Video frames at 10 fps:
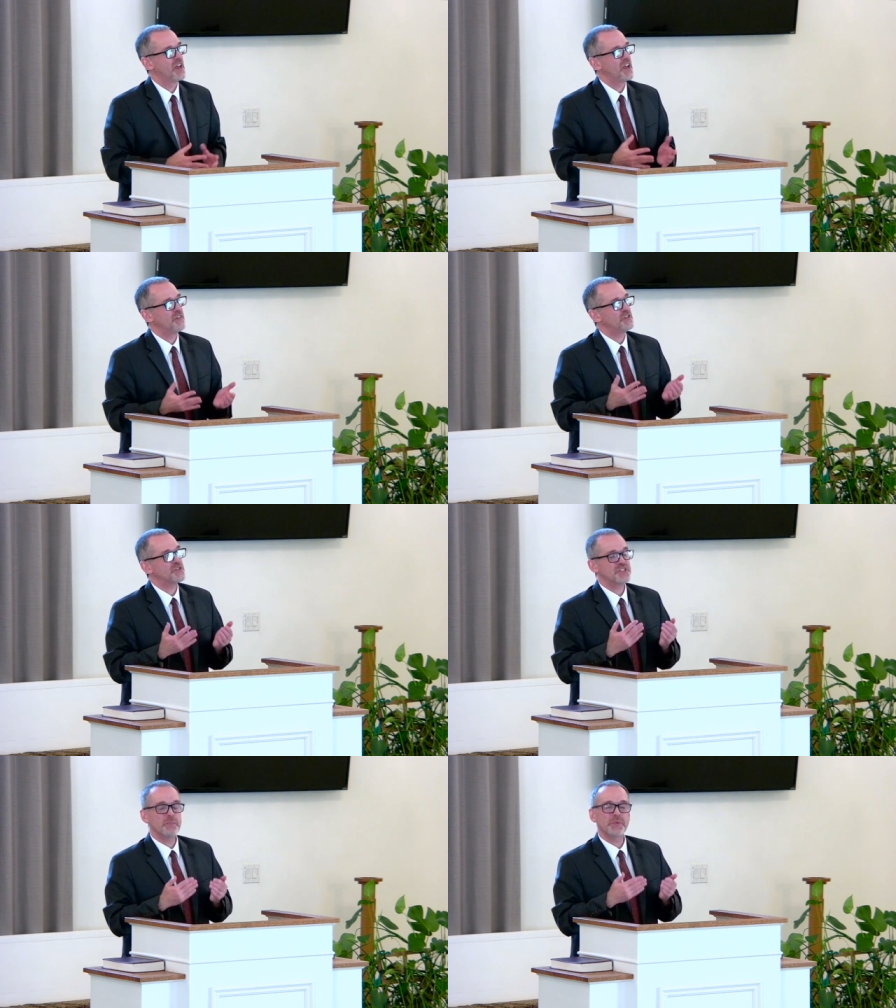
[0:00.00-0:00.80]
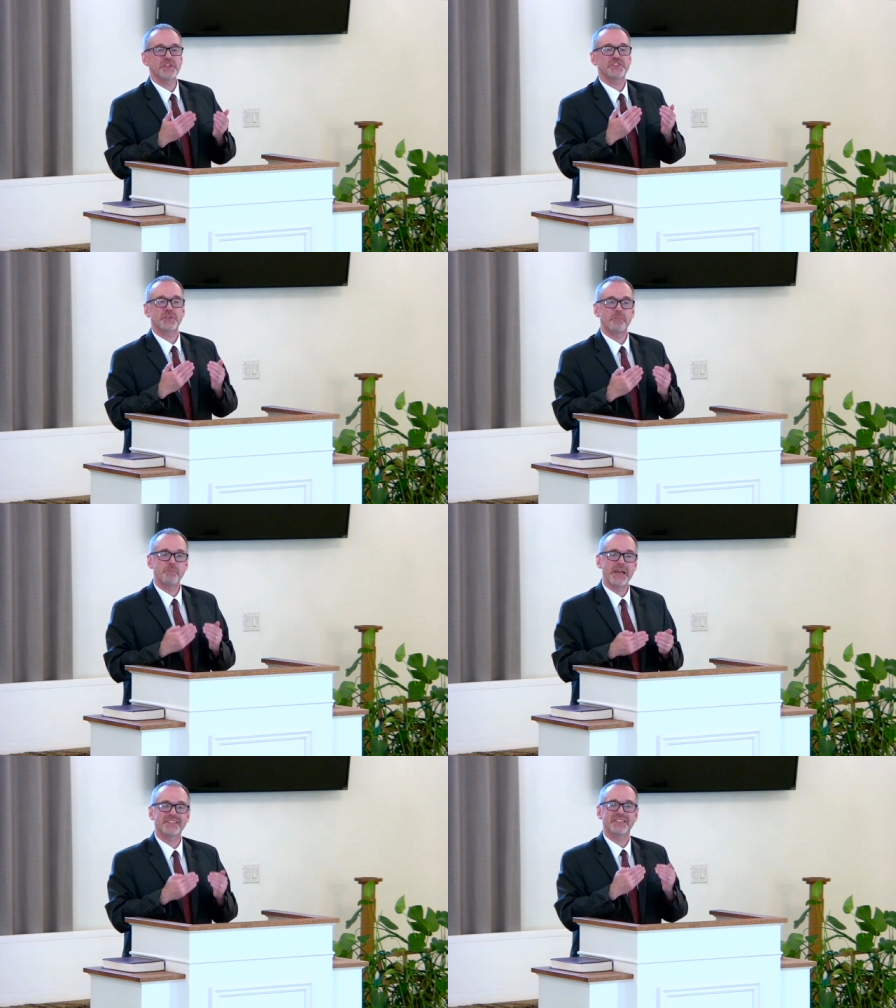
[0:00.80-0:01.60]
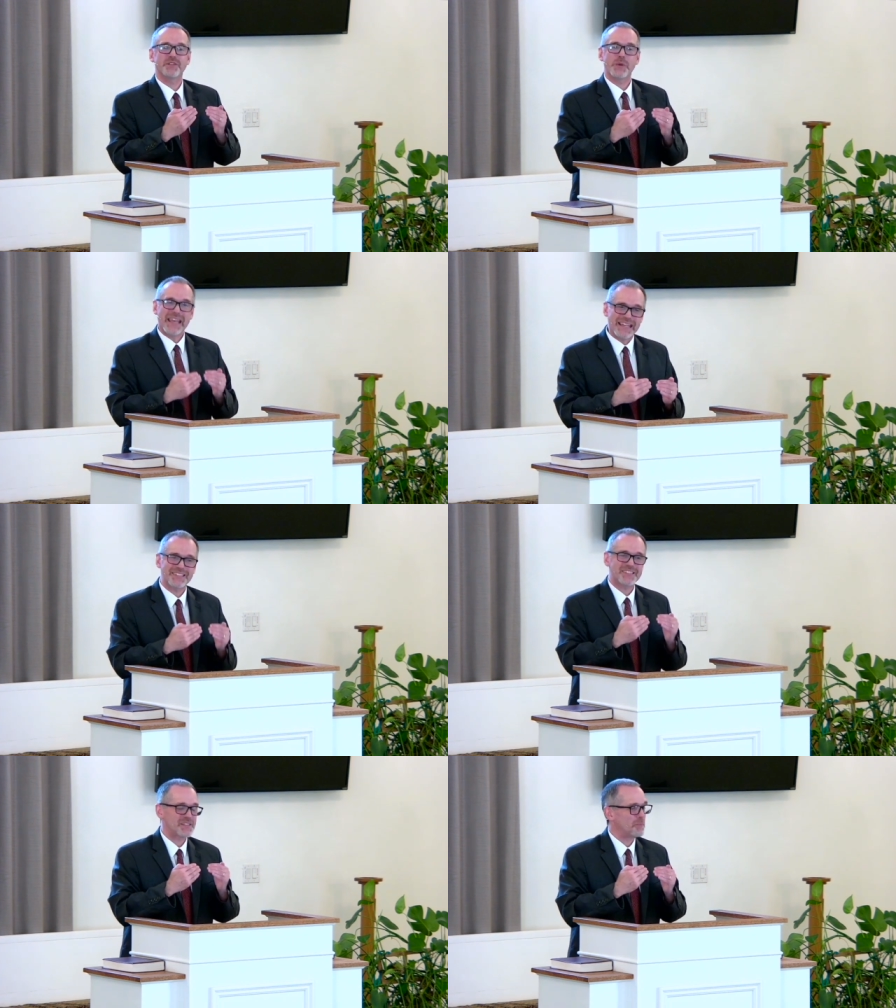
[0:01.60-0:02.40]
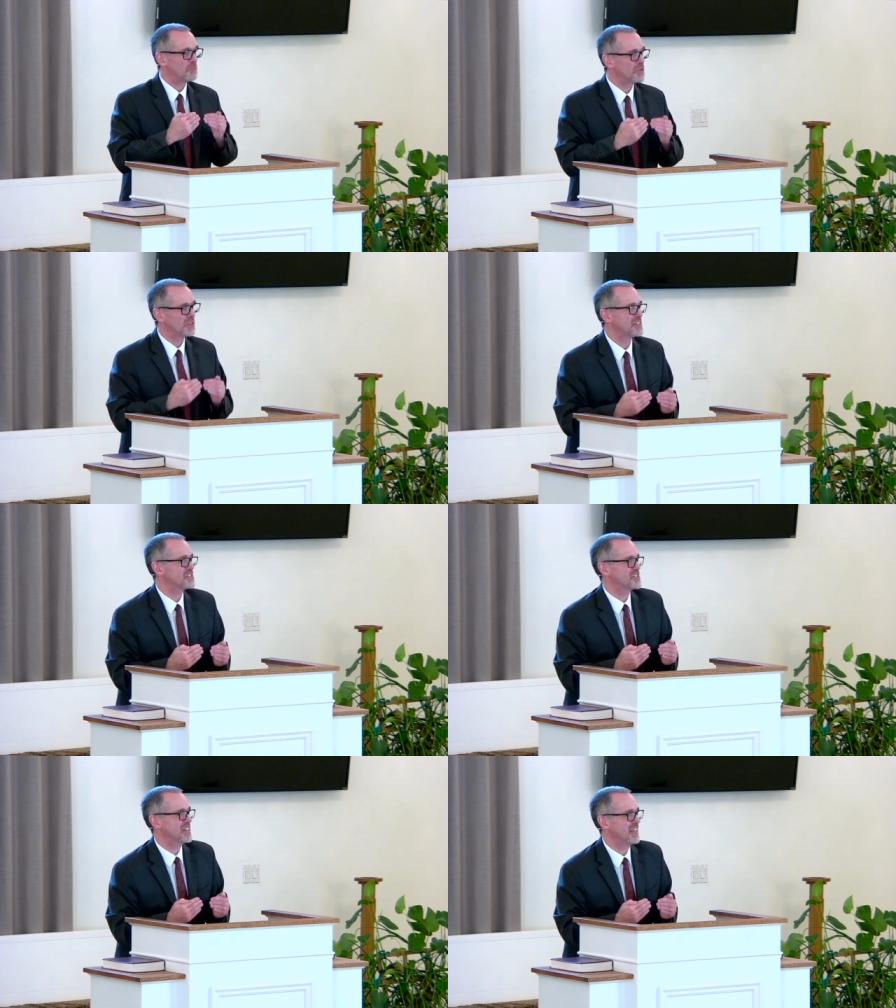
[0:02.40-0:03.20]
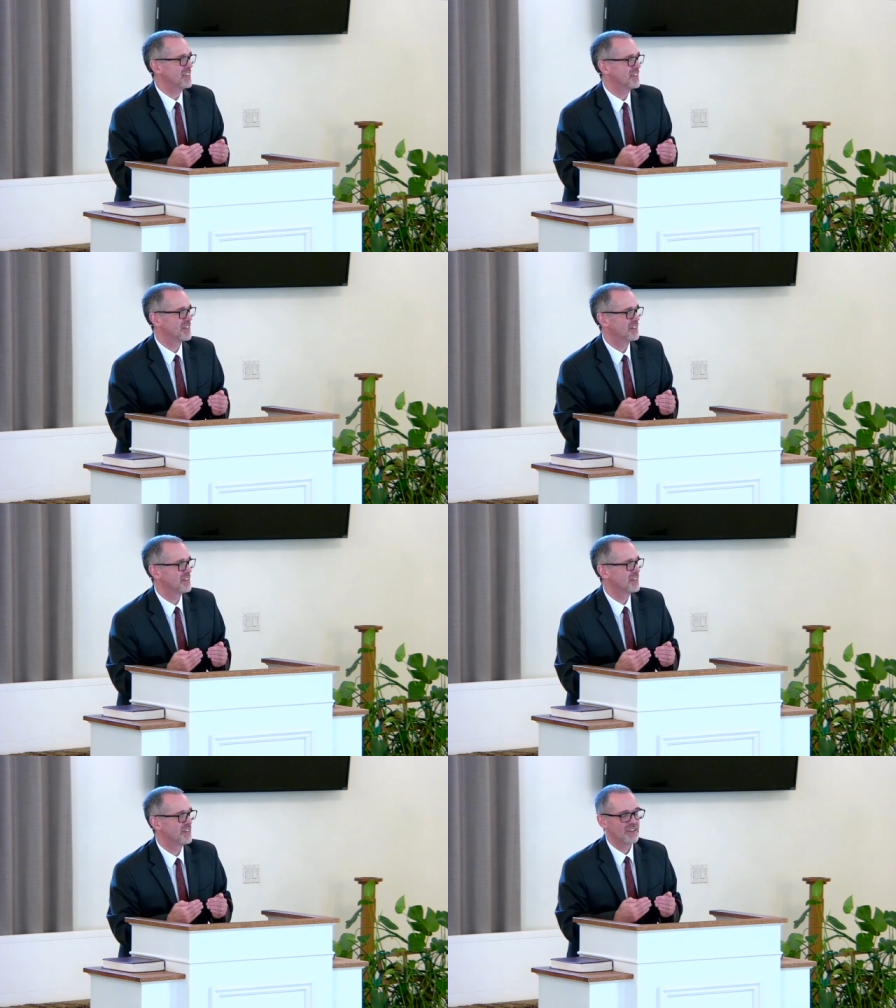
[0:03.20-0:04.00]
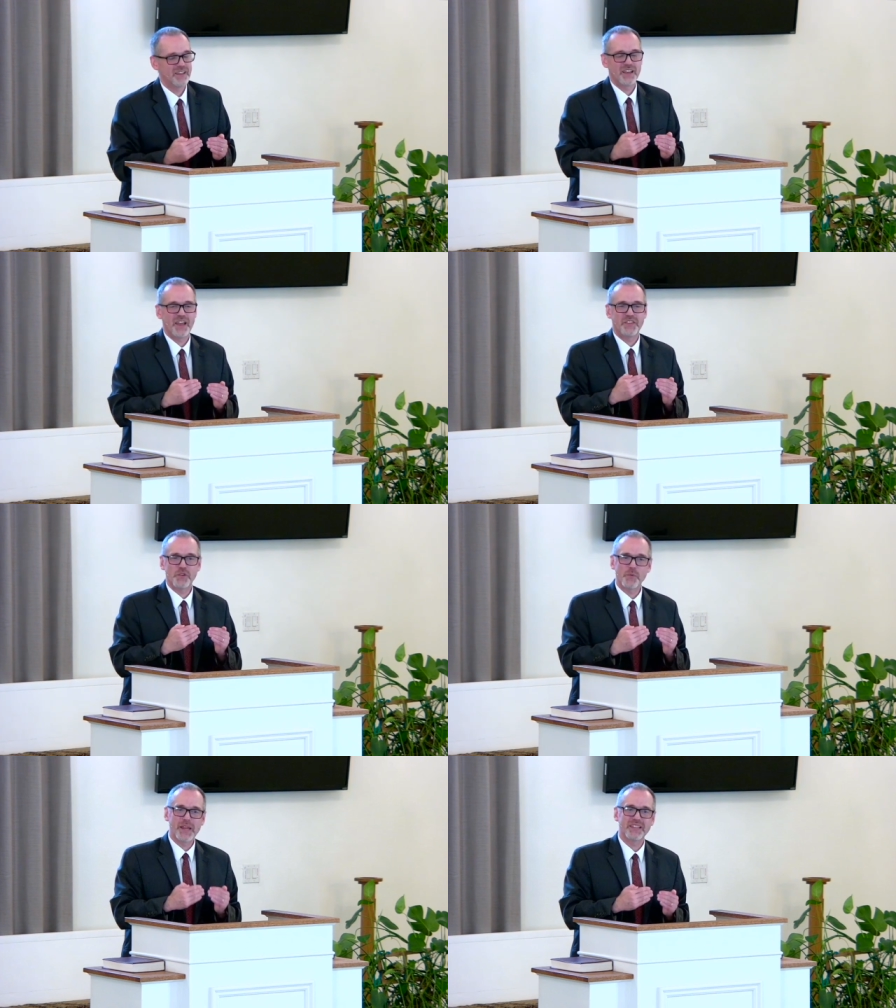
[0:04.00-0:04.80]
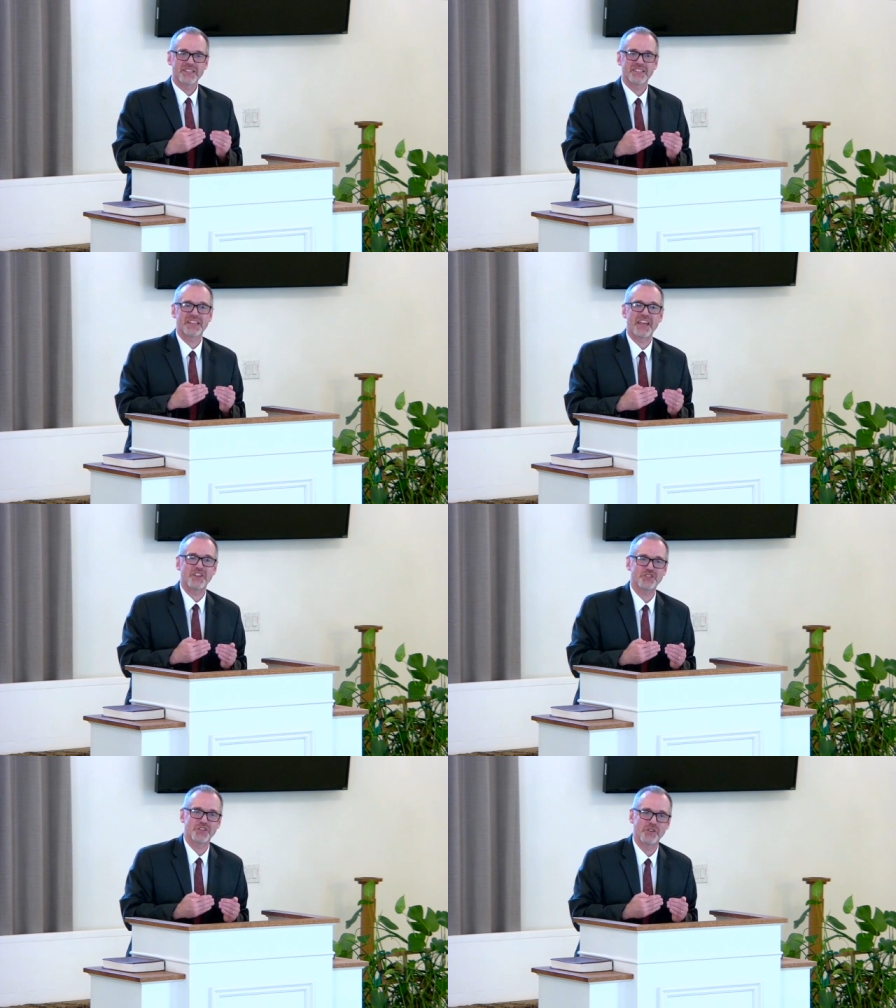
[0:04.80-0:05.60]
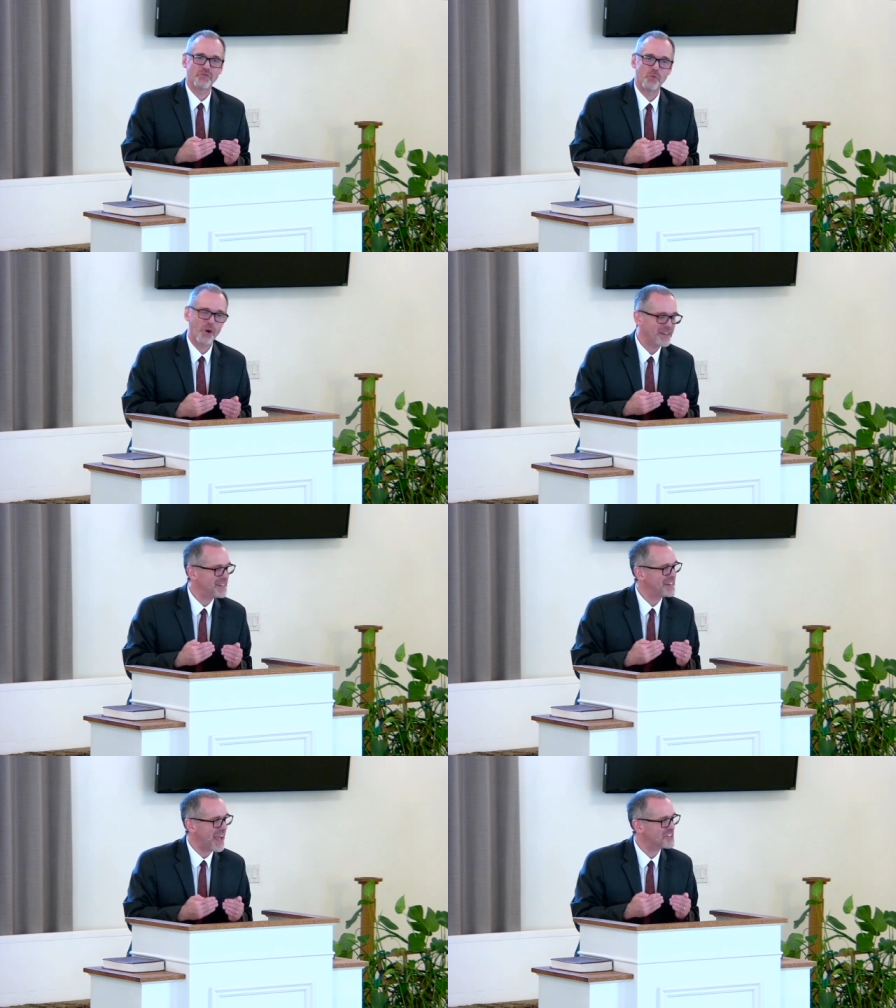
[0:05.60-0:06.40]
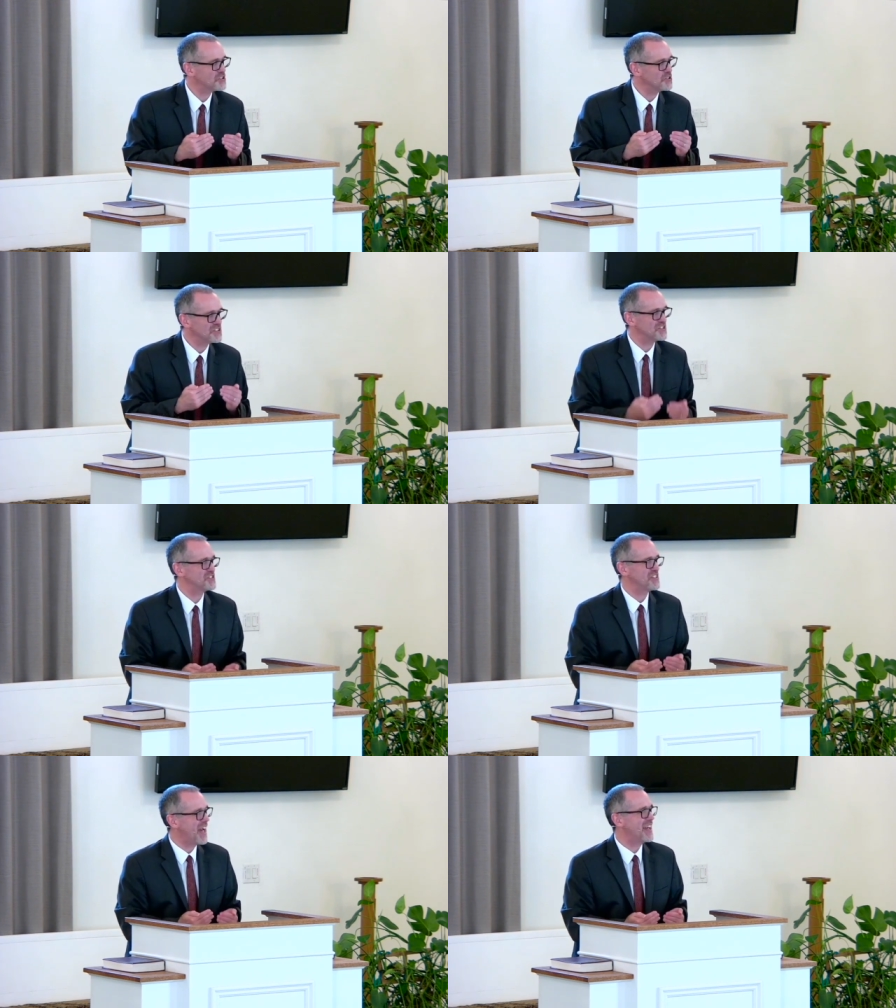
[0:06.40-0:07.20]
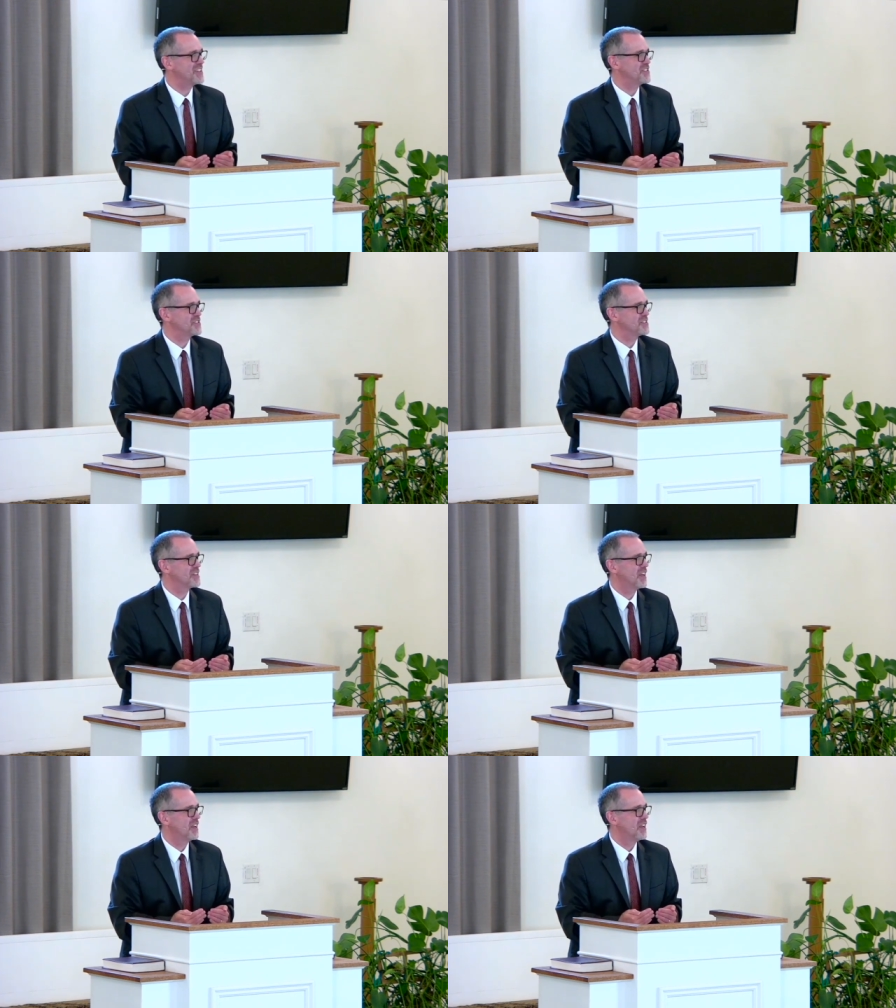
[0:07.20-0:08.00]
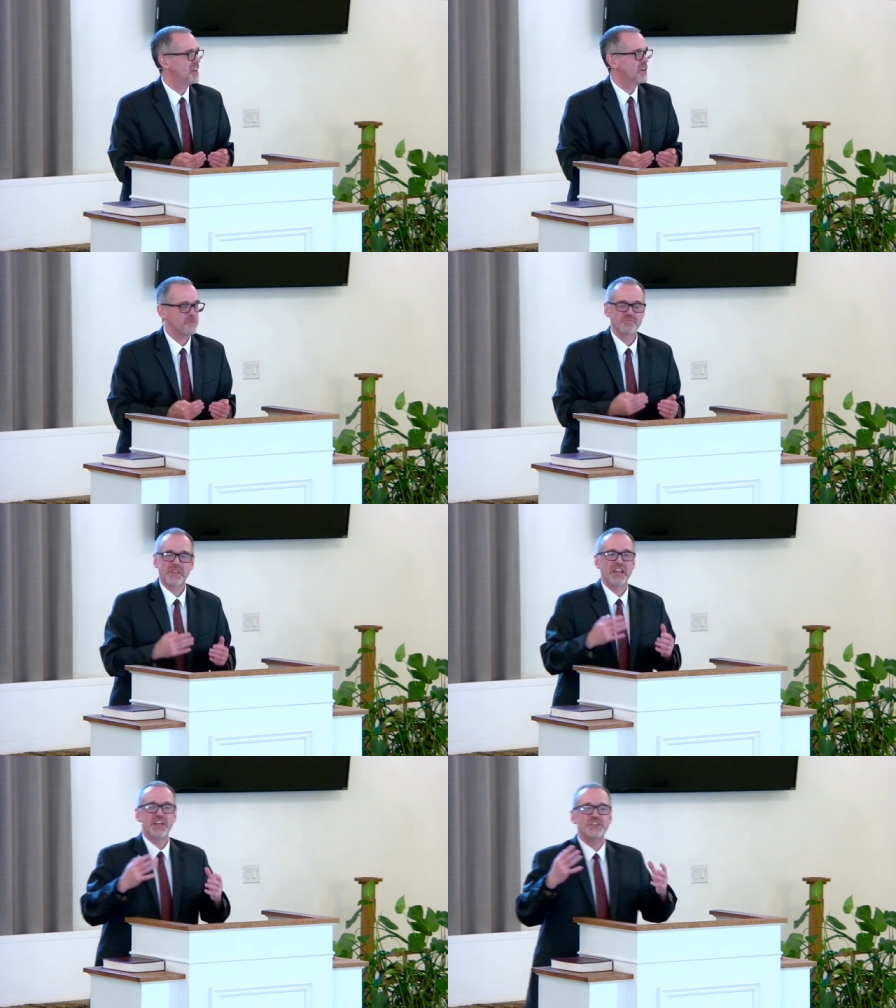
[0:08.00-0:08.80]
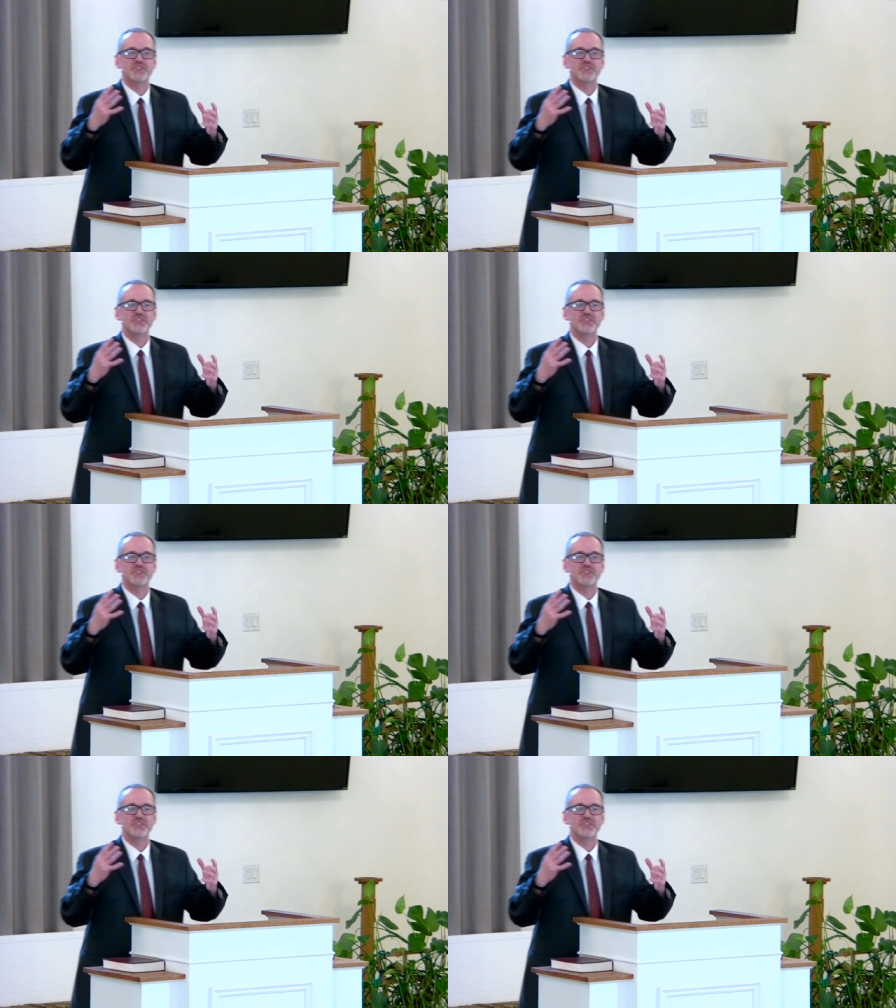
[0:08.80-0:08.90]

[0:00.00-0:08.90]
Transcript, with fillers: If you simply submit to its simplicity, and the realization of what it actually says. It